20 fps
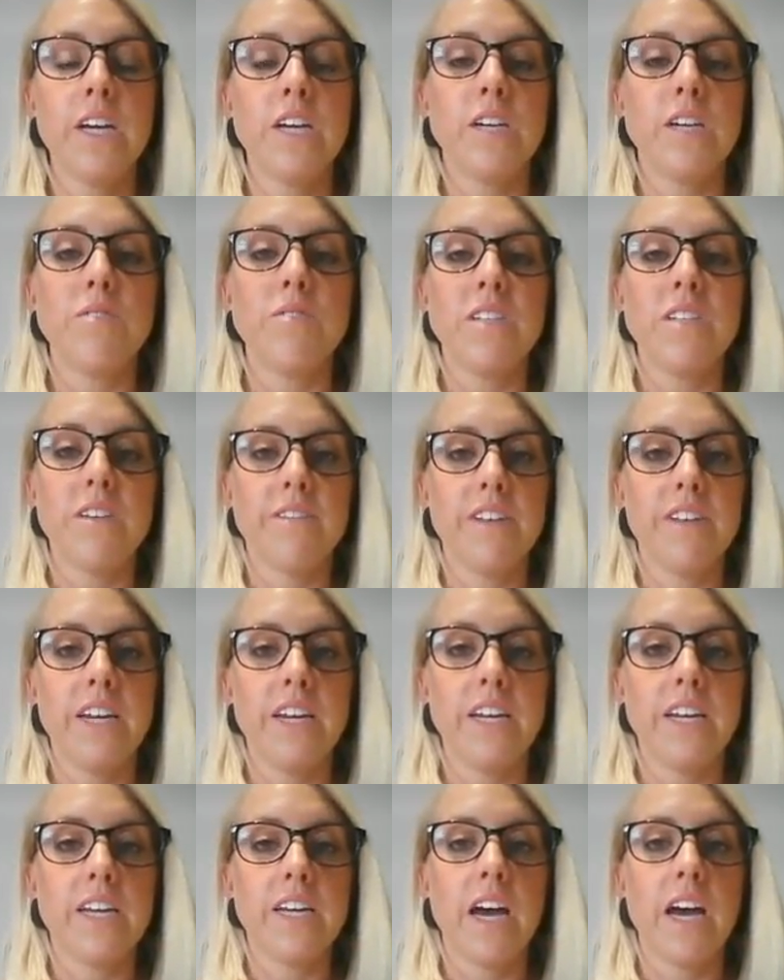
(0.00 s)
You will definitely
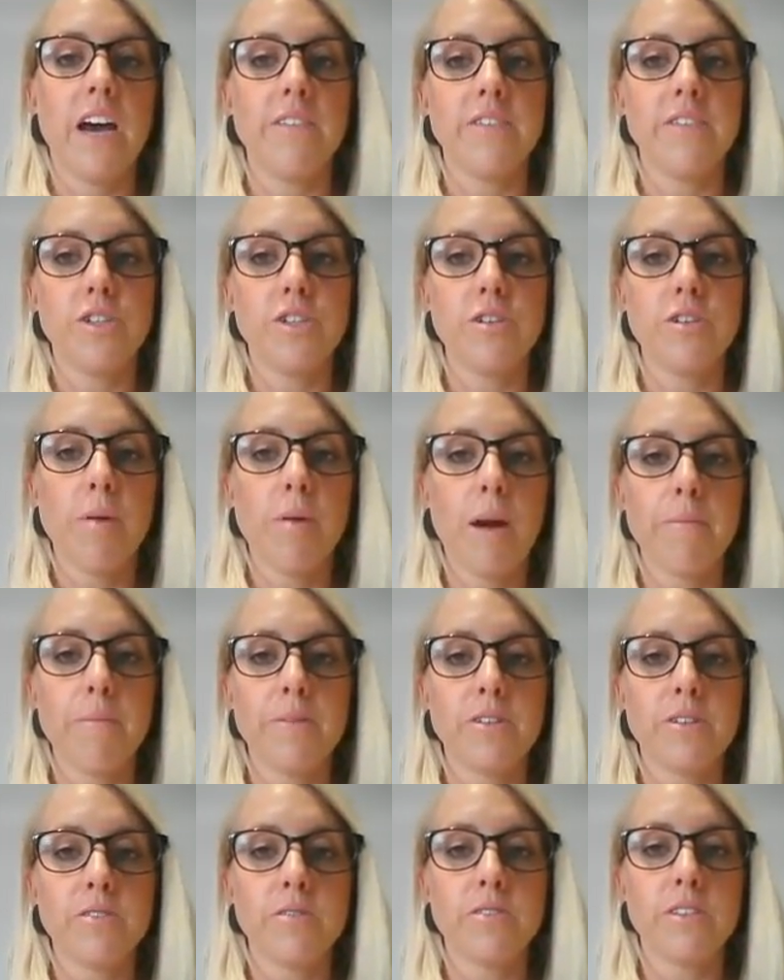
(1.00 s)
need to have your two
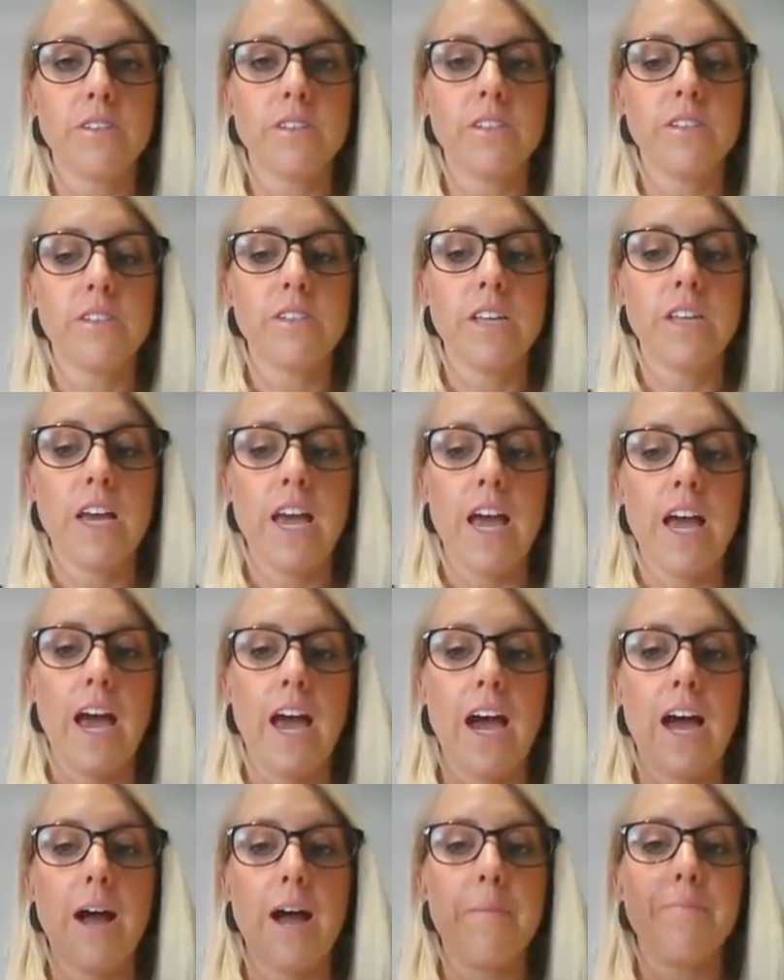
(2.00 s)
primary sources
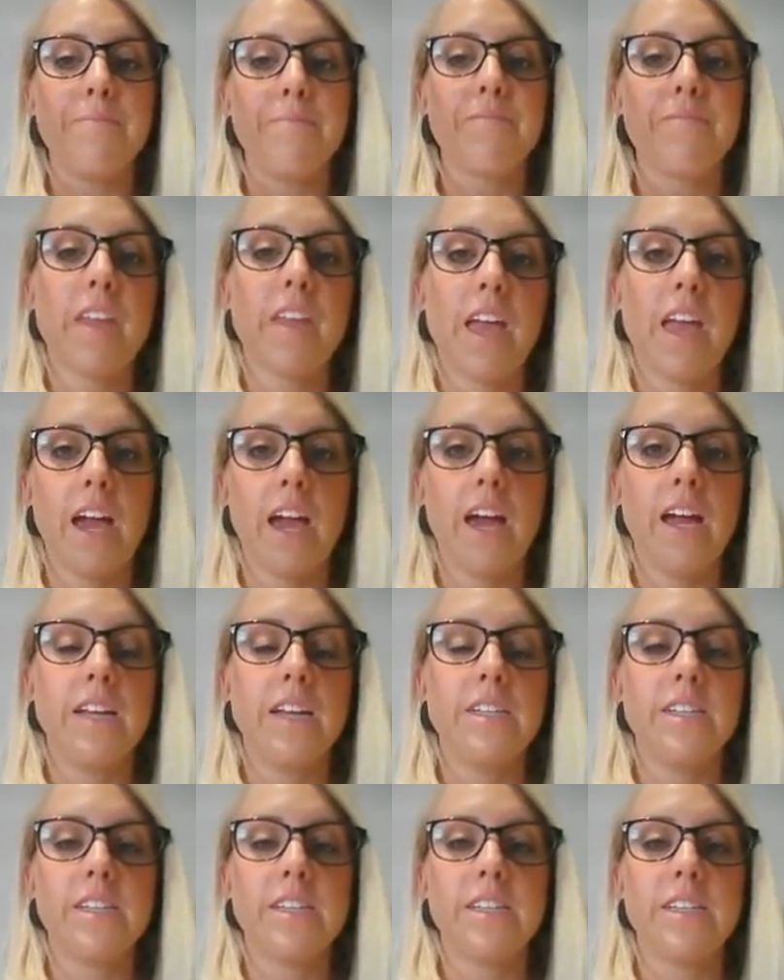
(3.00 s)

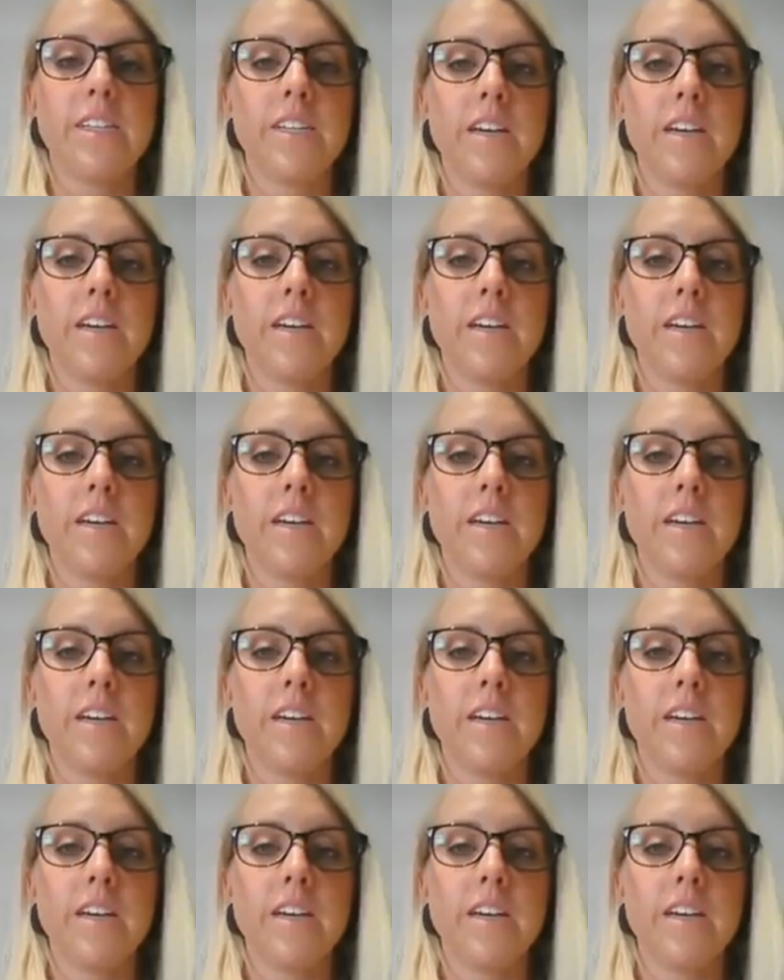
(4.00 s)
and